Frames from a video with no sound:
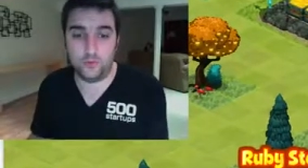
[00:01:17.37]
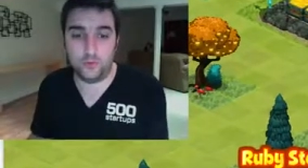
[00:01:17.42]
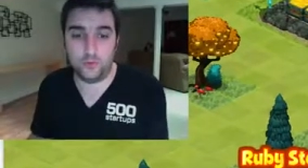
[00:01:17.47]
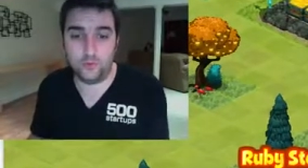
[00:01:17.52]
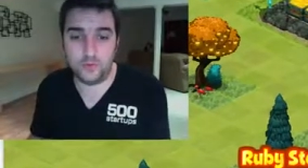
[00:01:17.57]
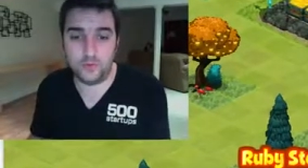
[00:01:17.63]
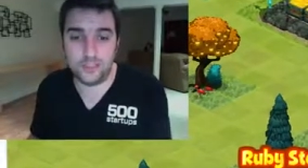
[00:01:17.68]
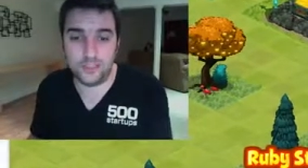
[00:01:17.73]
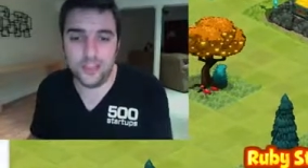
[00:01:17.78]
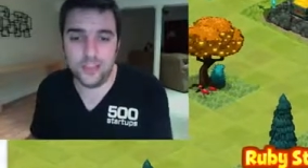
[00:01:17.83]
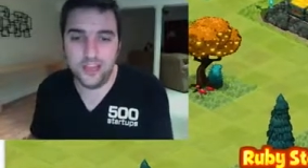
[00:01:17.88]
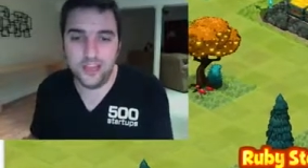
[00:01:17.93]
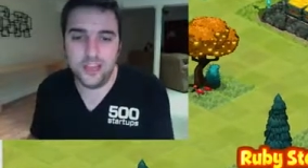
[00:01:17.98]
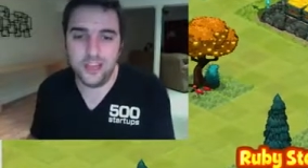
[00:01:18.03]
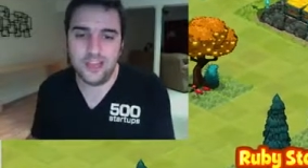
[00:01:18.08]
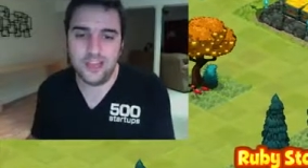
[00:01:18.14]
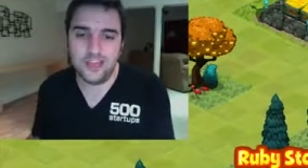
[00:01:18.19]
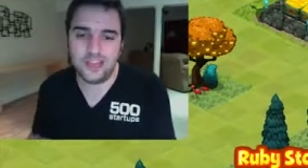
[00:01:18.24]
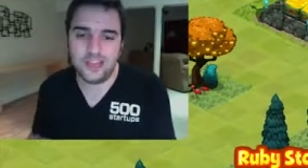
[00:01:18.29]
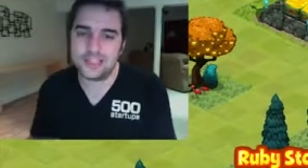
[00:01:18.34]
rubies.
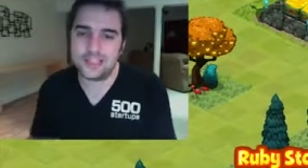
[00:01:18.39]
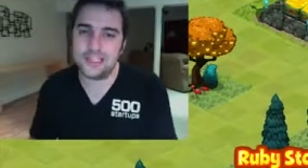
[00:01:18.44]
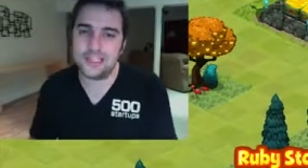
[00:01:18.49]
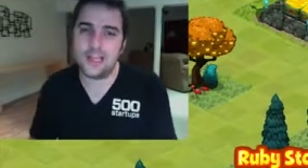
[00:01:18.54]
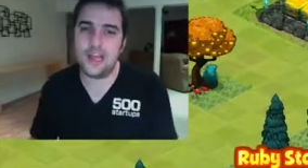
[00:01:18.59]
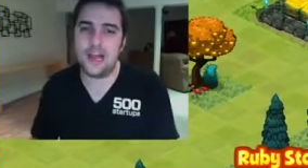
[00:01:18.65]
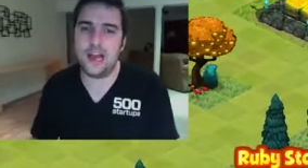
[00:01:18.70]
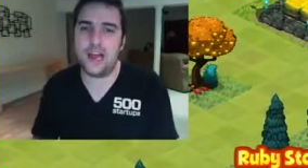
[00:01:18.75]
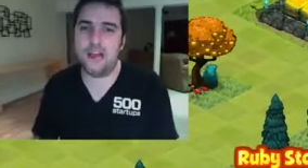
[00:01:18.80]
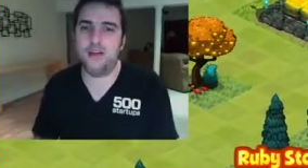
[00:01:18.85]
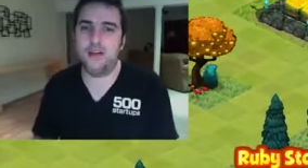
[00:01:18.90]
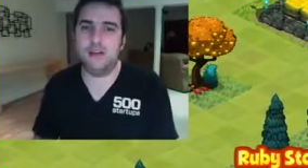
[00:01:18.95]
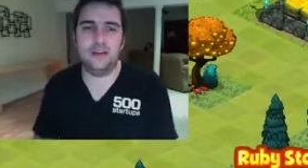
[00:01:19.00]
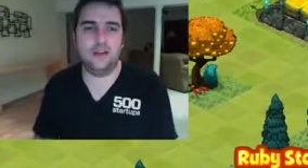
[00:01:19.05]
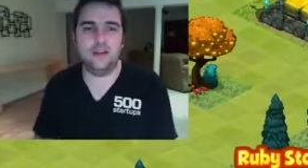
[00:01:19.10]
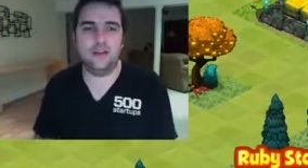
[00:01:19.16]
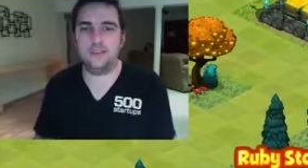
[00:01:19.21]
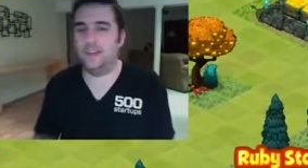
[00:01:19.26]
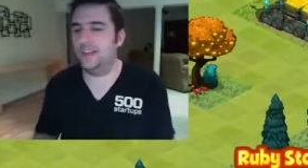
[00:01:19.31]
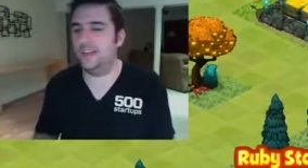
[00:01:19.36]
But let's say I
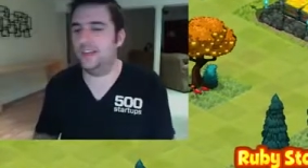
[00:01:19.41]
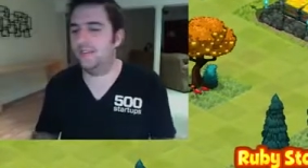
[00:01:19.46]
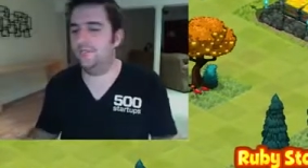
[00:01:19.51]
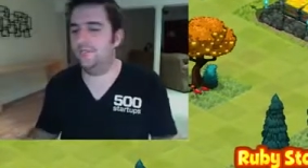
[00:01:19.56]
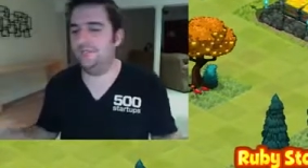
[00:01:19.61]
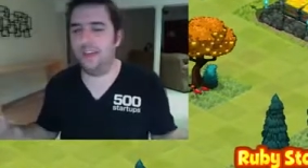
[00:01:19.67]
was like,